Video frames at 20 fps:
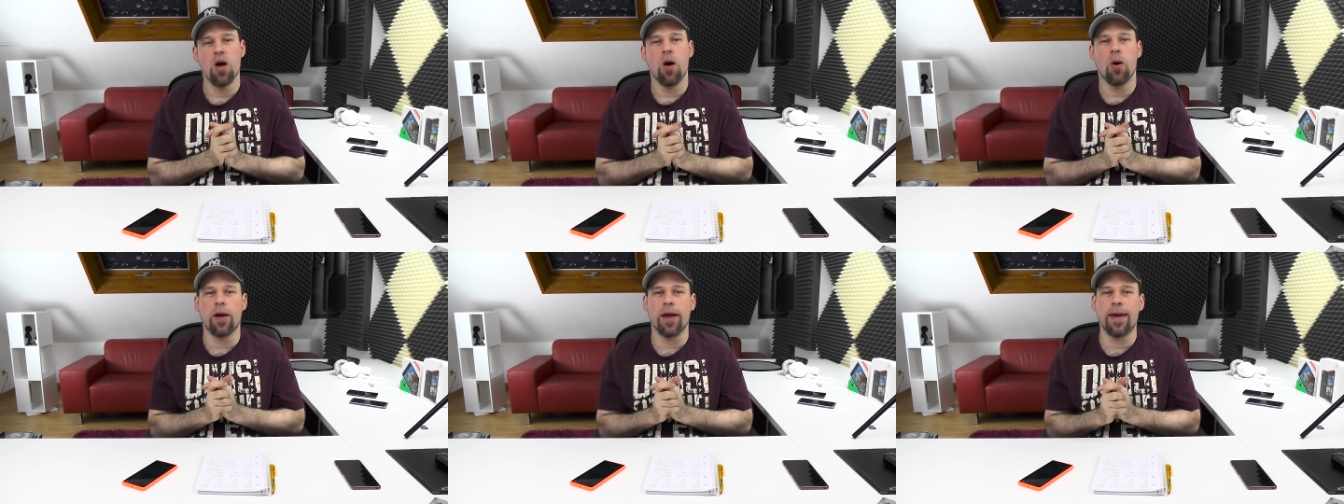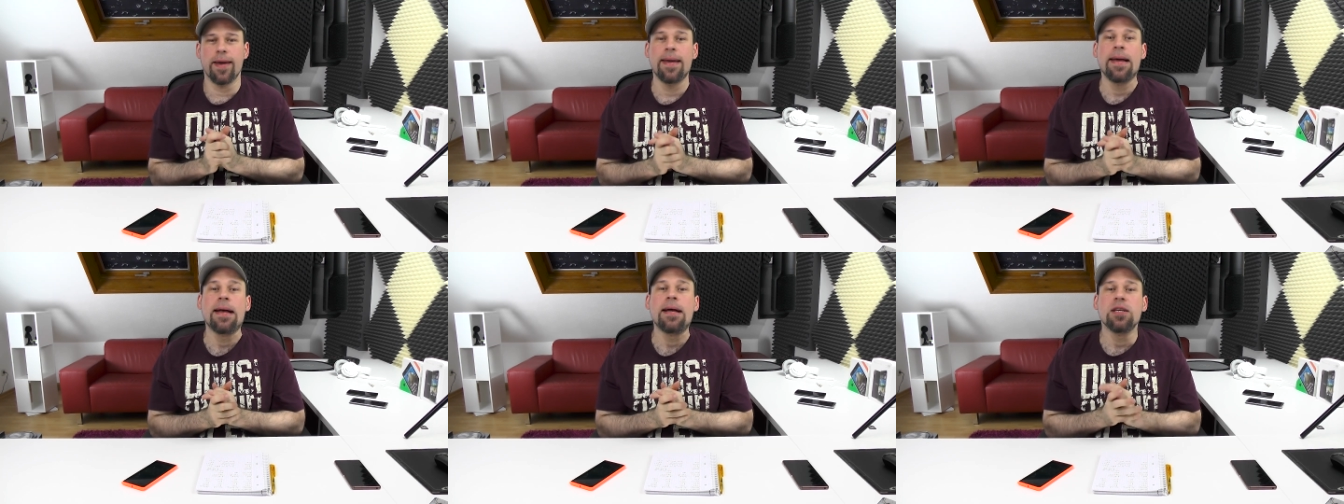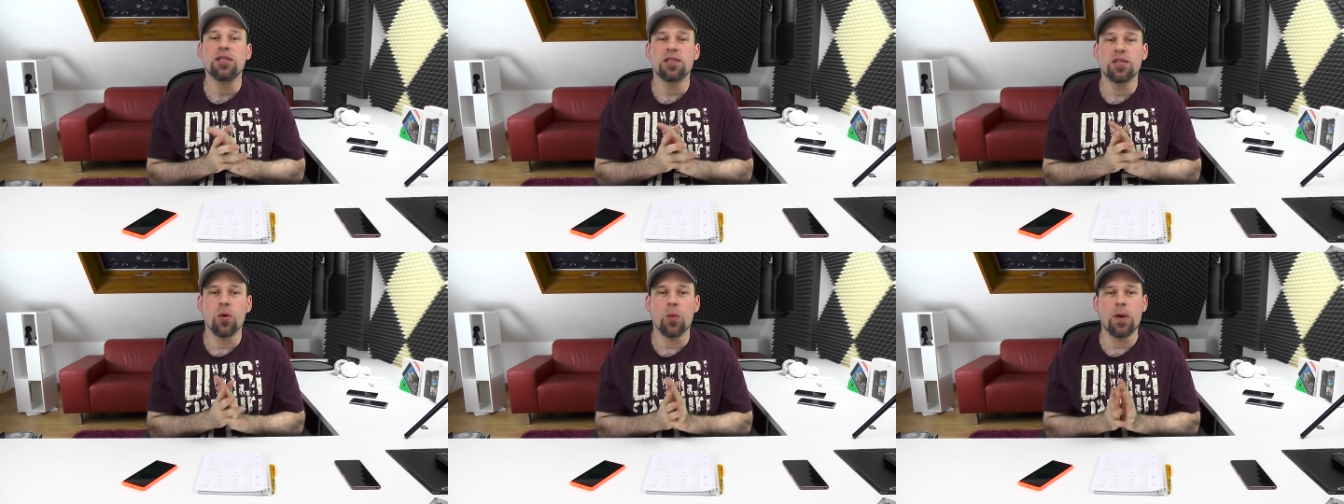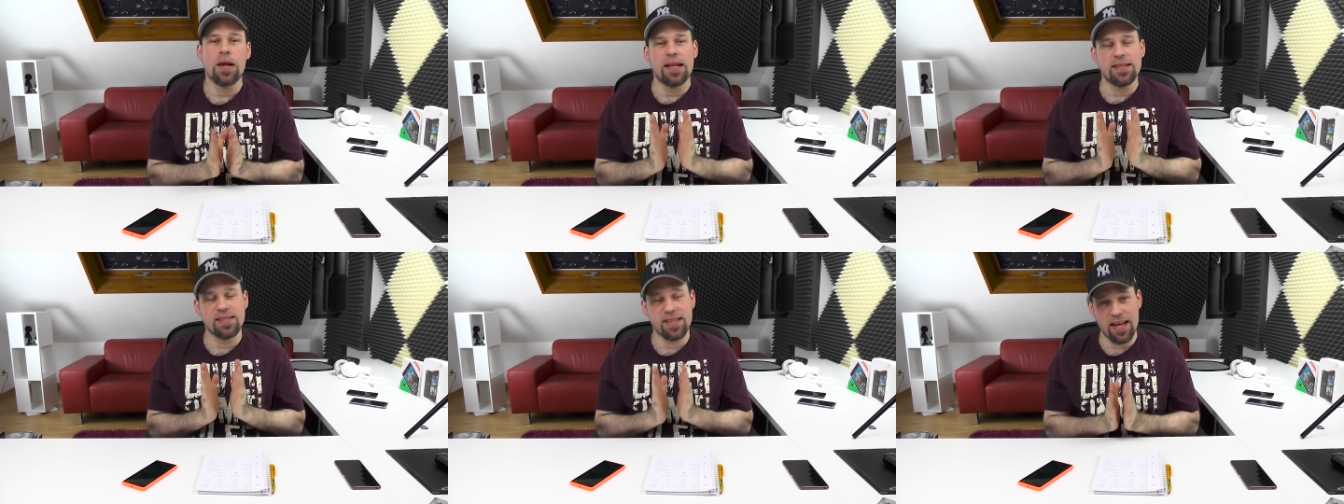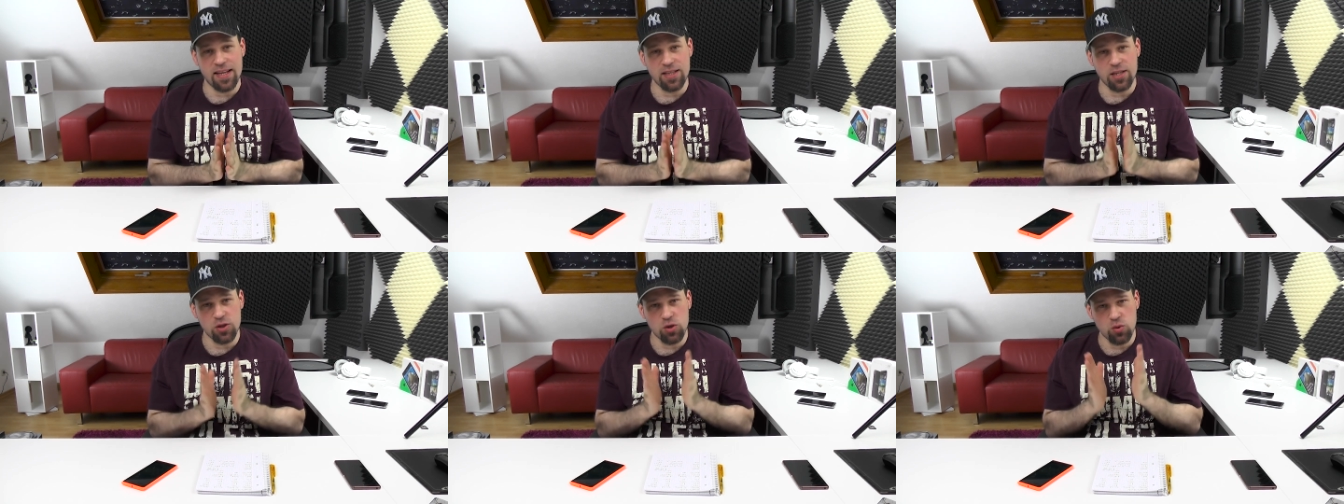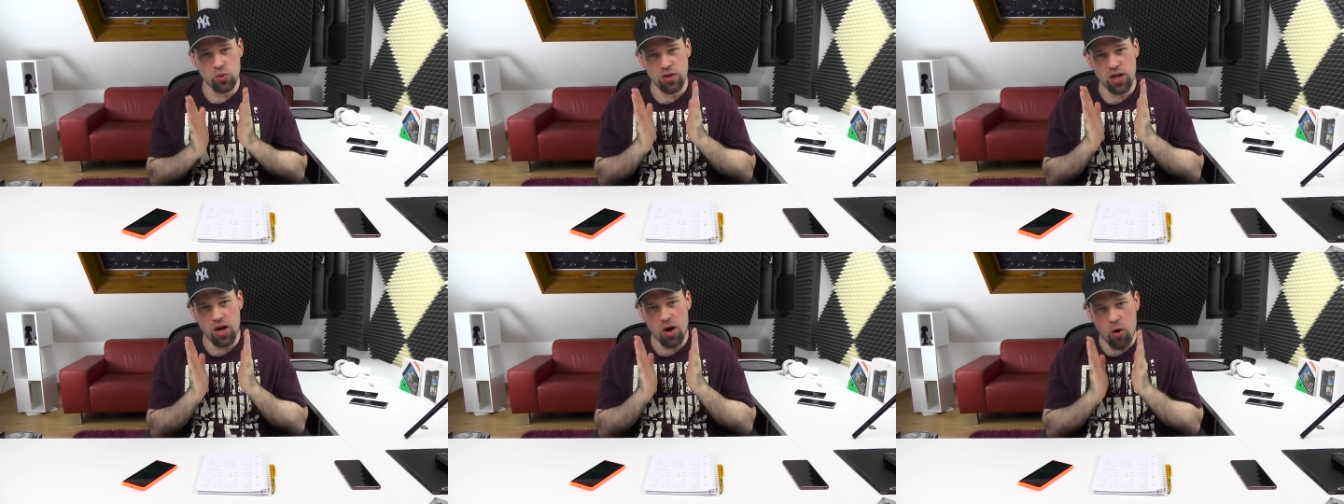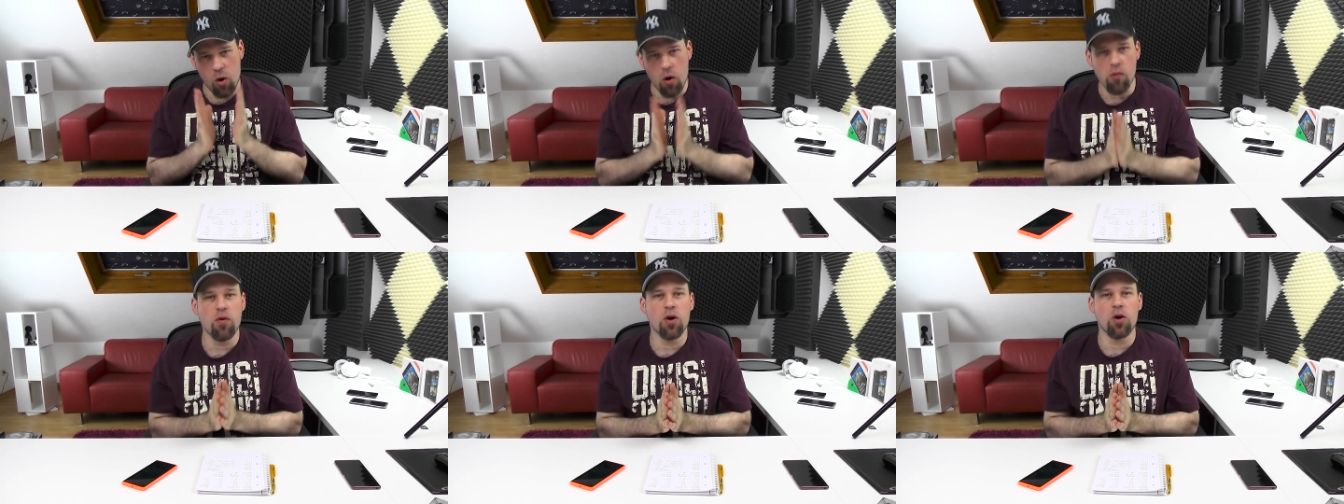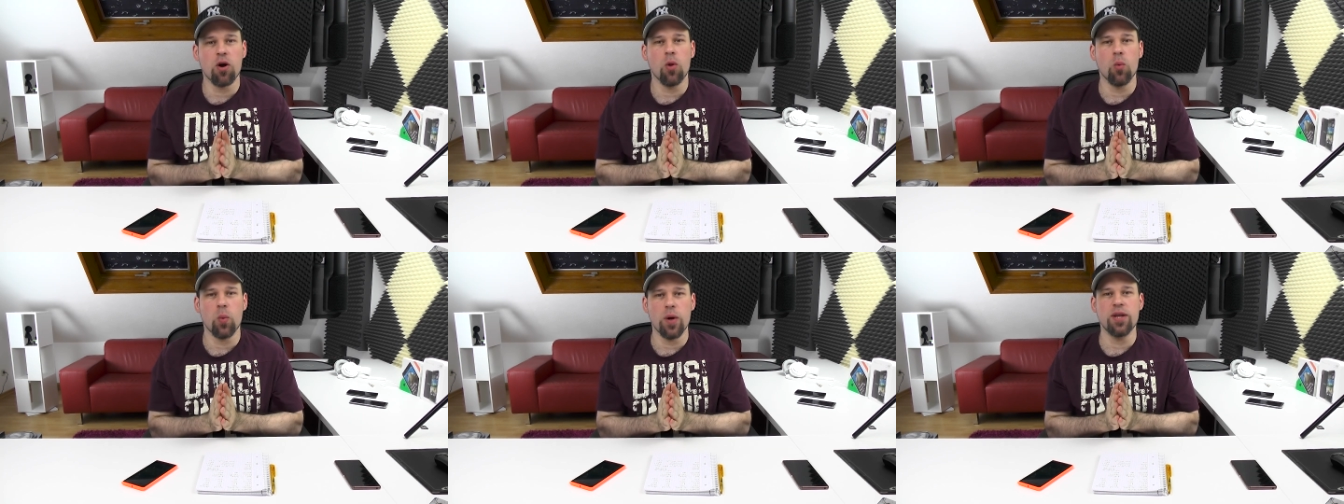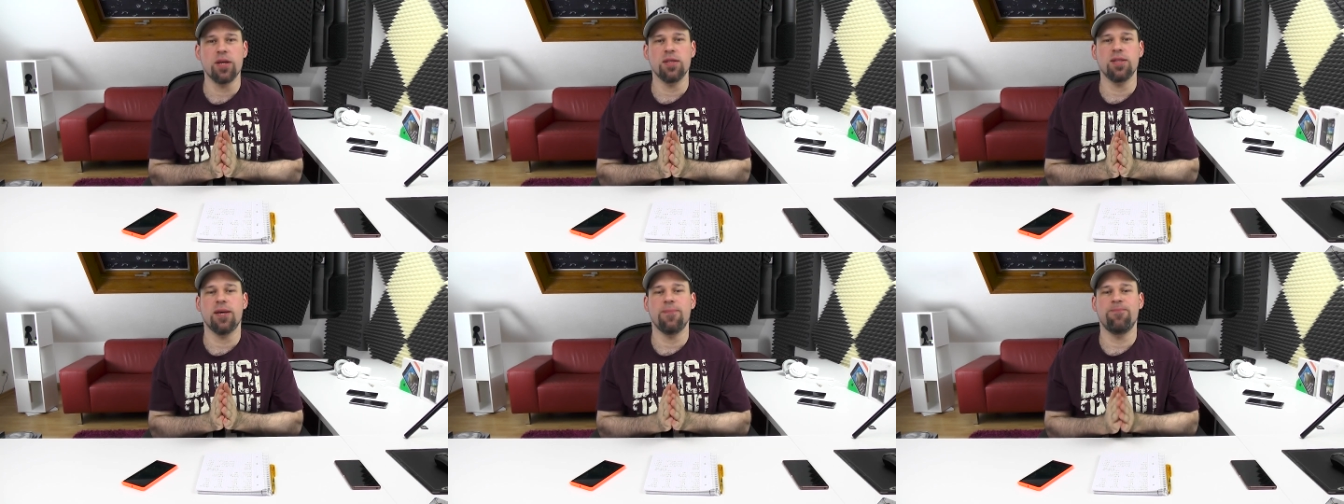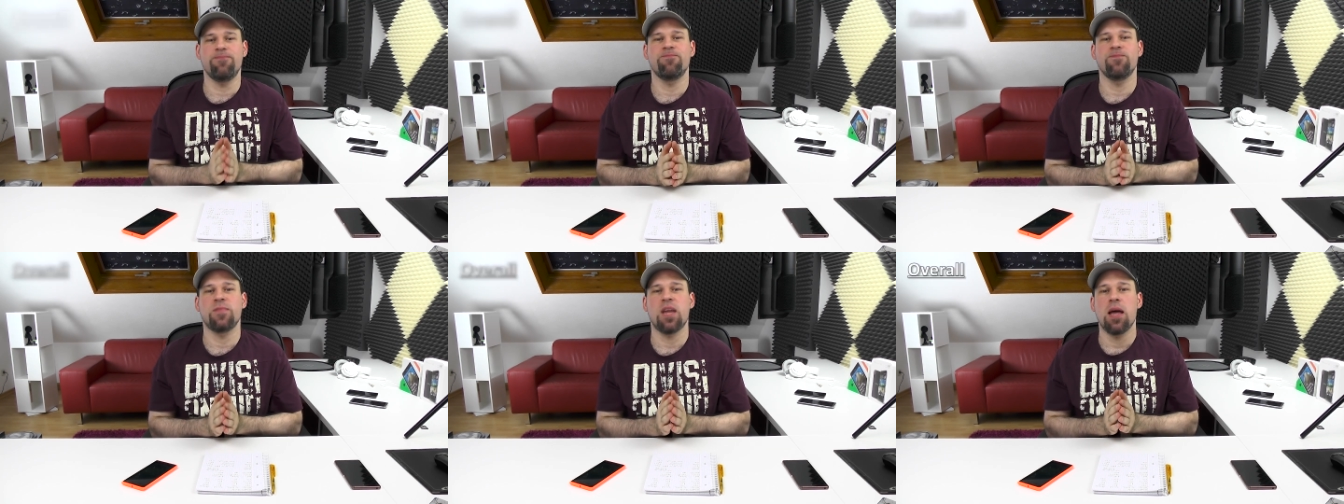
Okay, so let's get to the overall winner then.